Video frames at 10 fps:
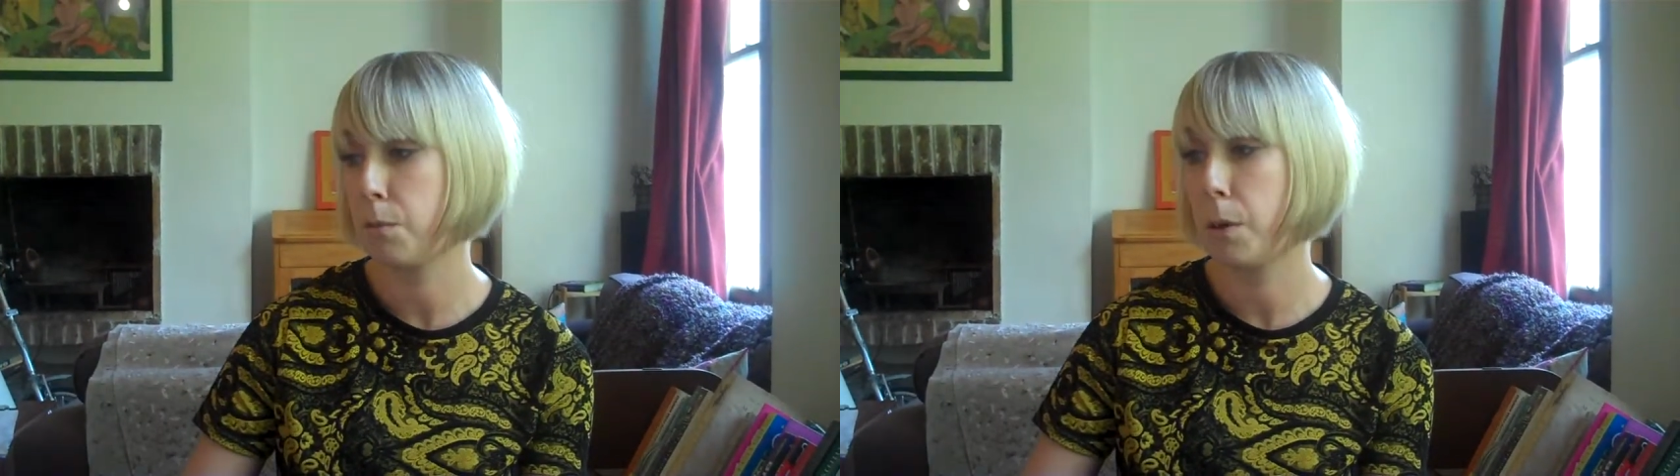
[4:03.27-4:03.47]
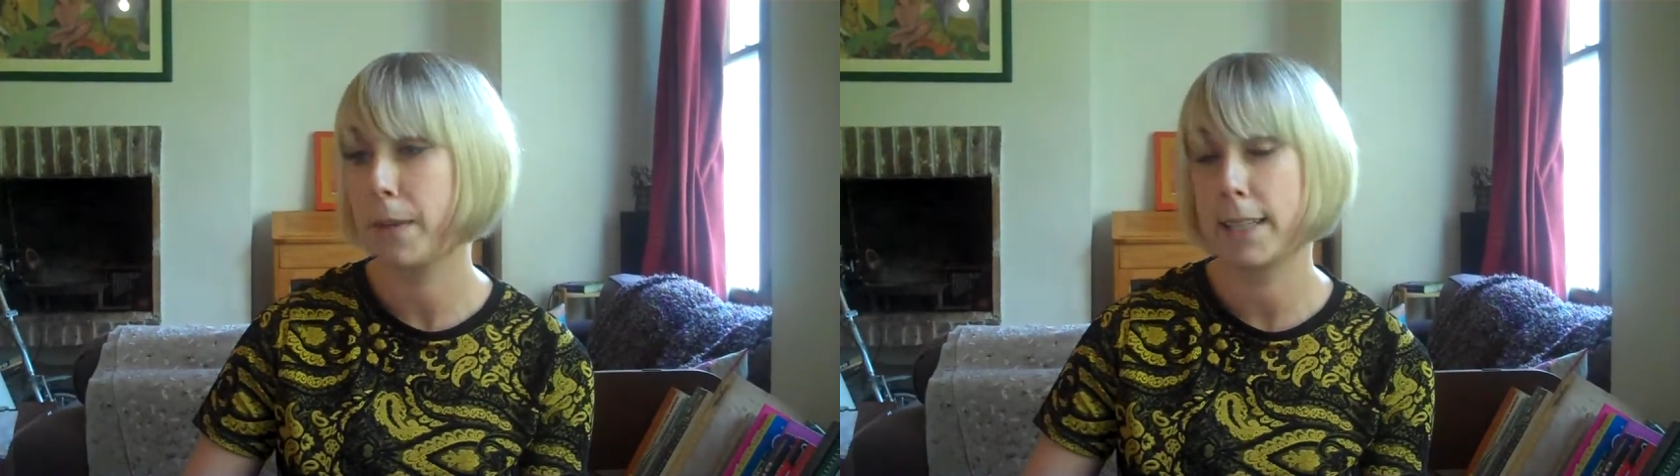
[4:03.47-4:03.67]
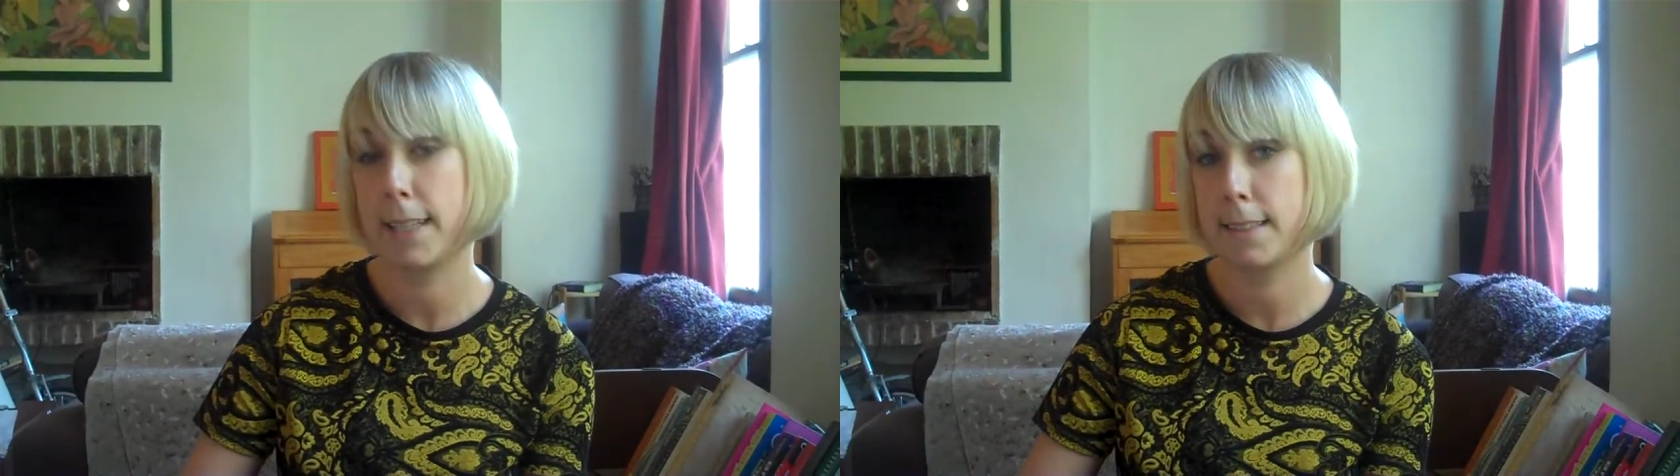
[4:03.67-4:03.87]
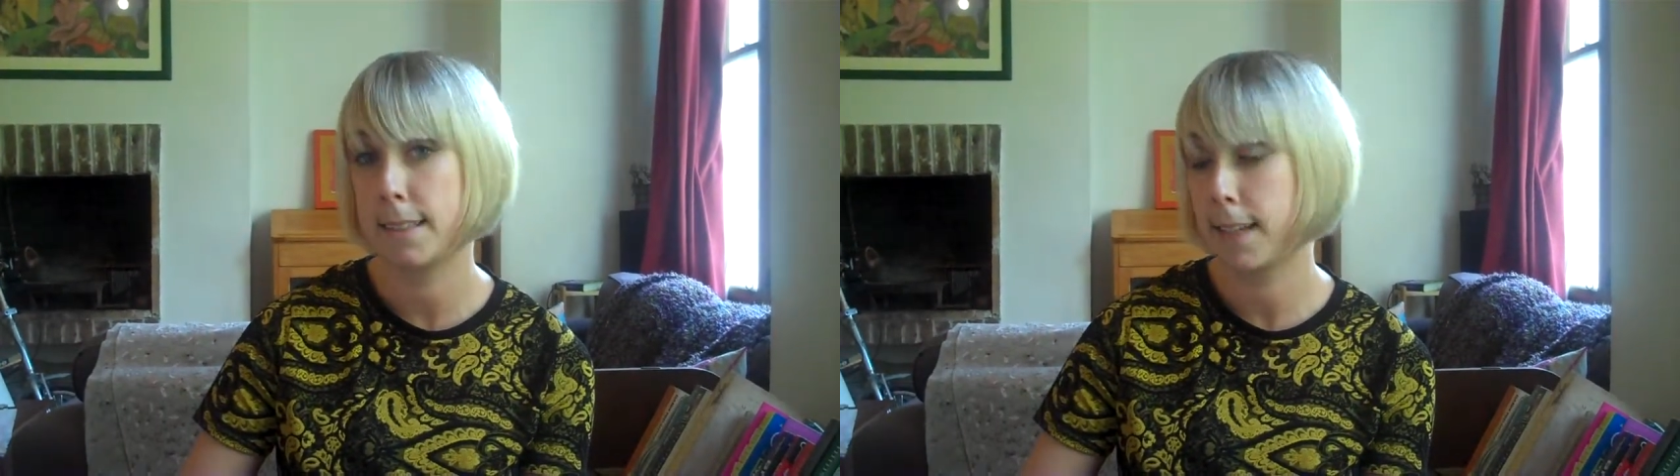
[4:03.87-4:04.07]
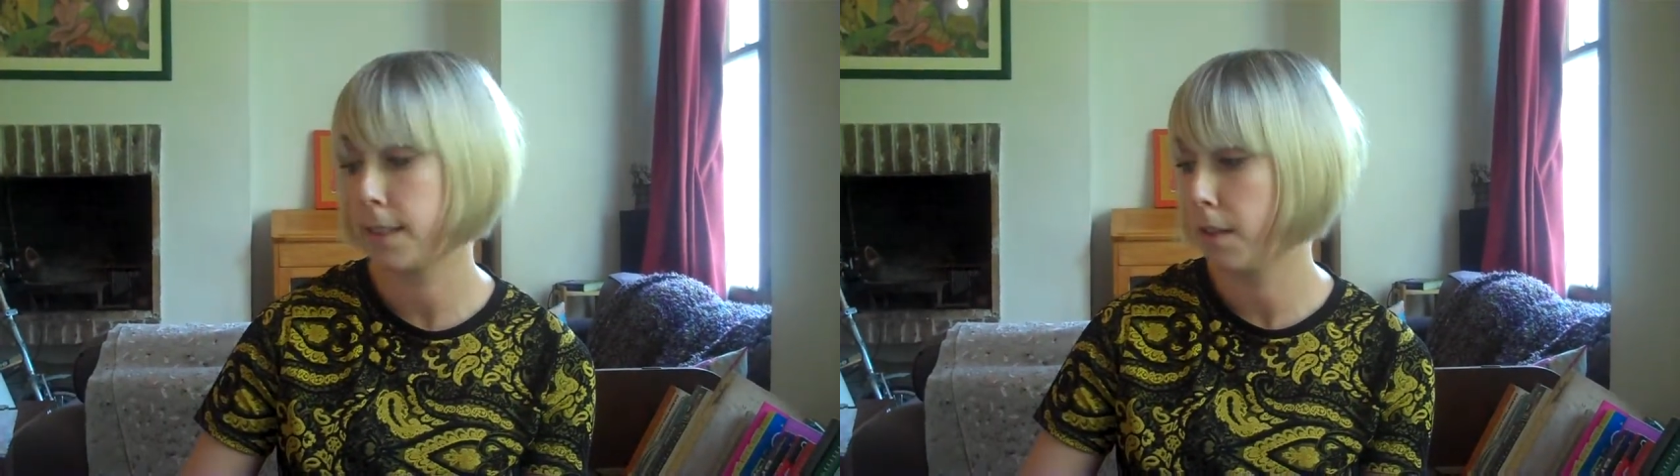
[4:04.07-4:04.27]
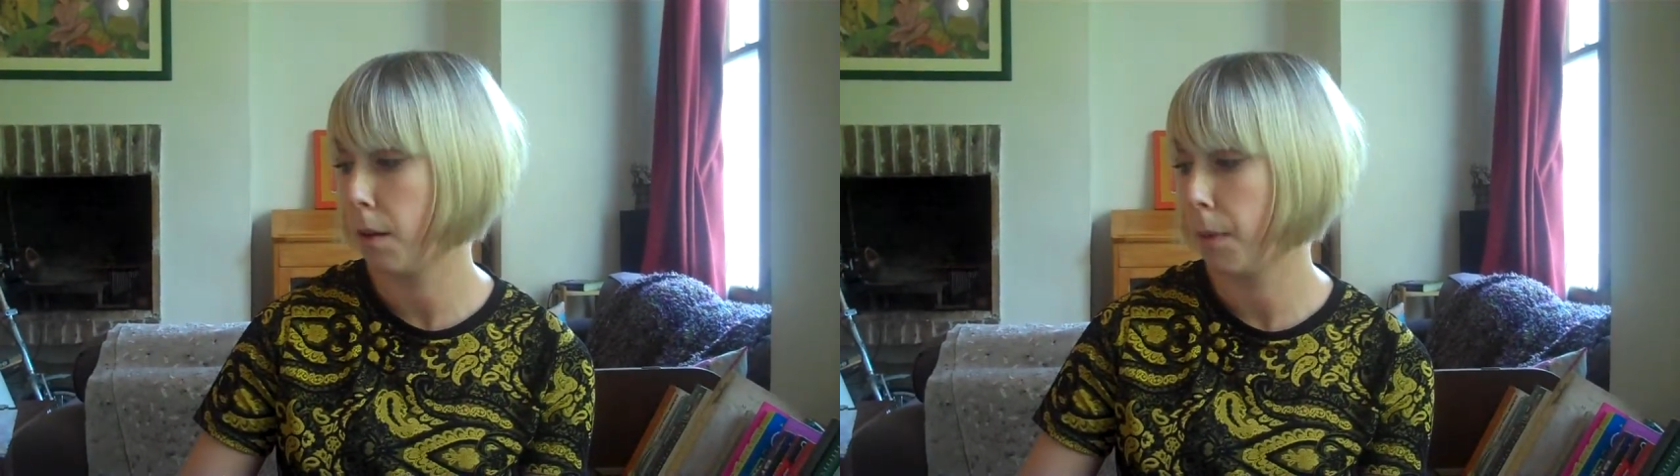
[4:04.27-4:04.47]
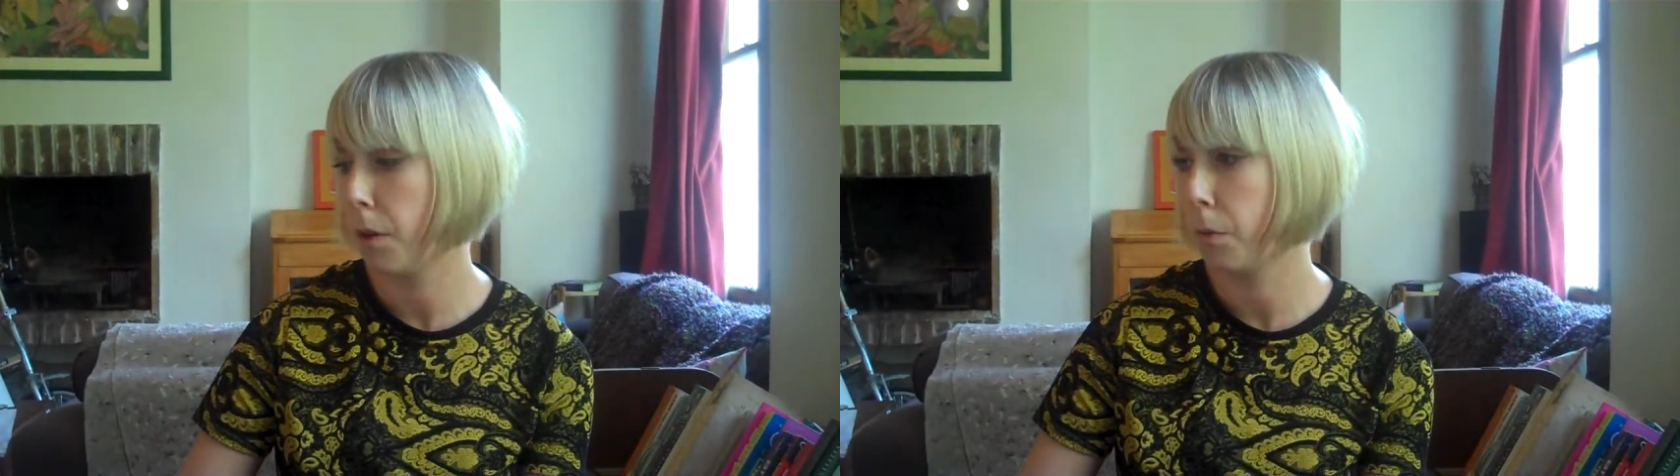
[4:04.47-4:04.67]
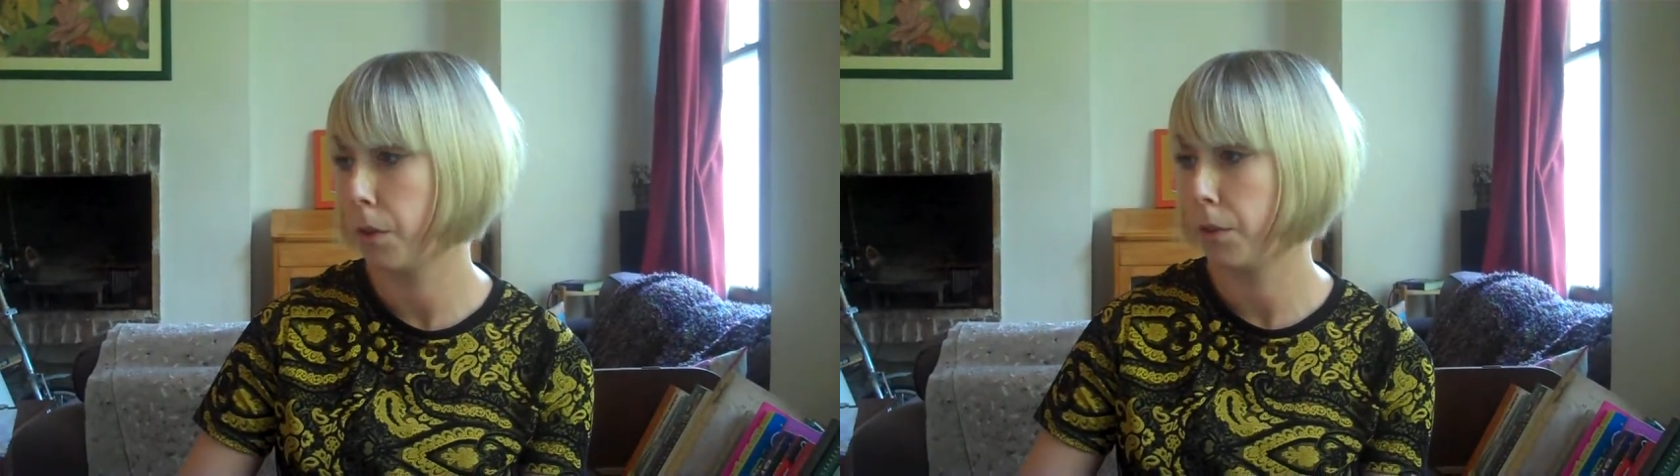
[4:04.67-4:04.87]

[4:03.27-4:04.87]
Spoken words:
where we collected data about Will,